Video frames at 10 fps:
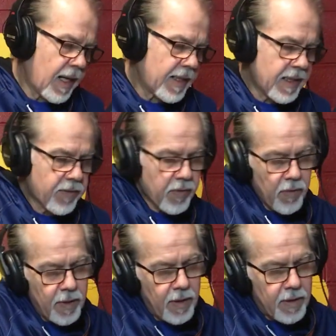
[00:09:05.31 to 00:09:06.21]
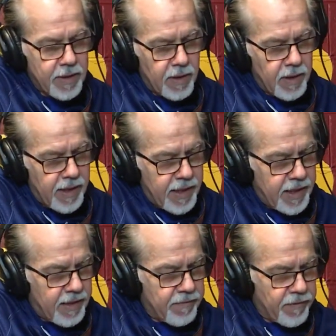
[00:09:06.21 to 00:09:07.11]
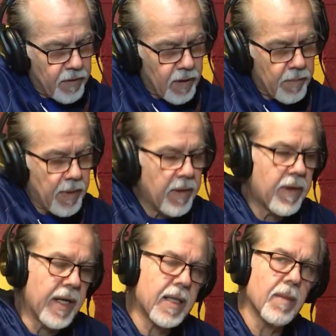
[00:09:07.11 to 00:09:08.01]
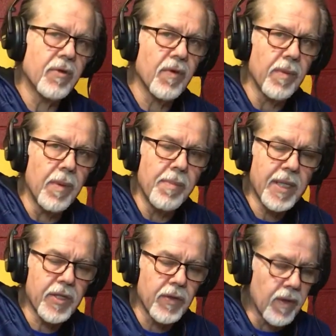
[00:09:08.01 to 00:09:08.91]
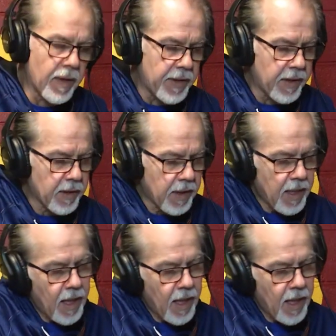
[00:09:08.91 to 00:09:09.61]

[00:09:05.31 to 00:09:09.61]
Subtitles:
I did throw a little delay and verb that comes from the mixer on there.